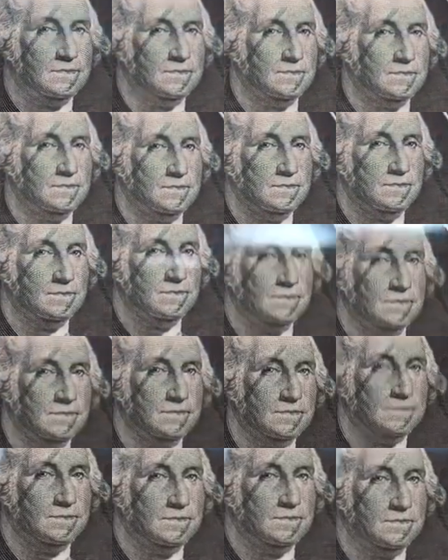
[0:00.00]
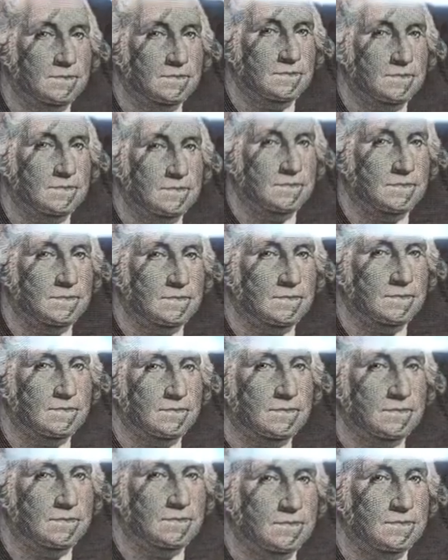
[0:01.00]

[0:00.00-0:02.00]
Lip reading: Those are a heck of a lot more than these air notes.